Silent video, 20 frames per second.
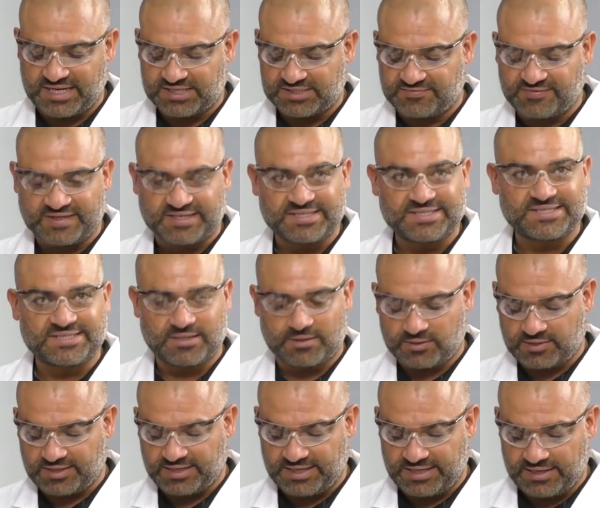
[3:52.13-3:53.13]
It's very
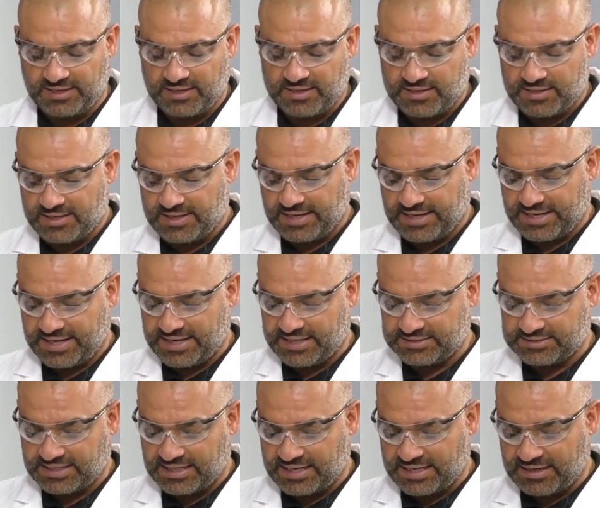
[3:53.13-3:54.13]
silky
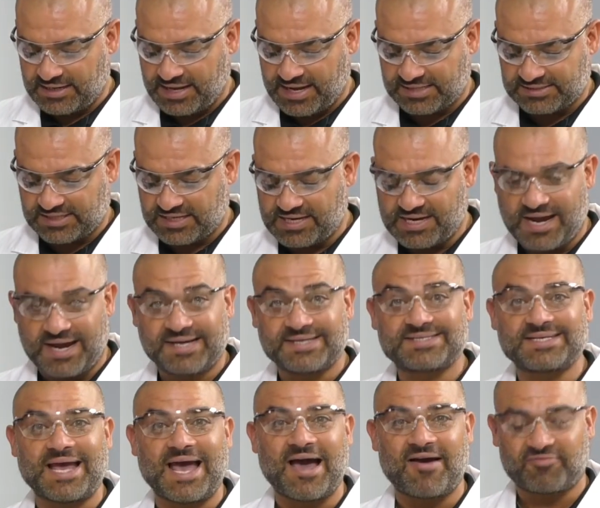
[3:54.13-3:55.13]
and uh, has a
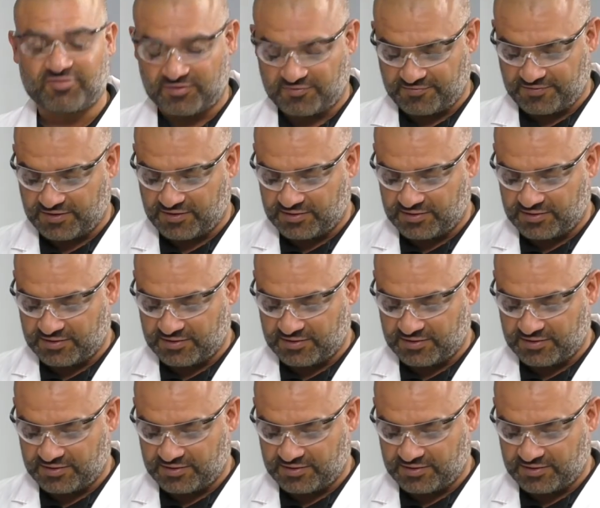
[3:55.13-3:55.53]
nice after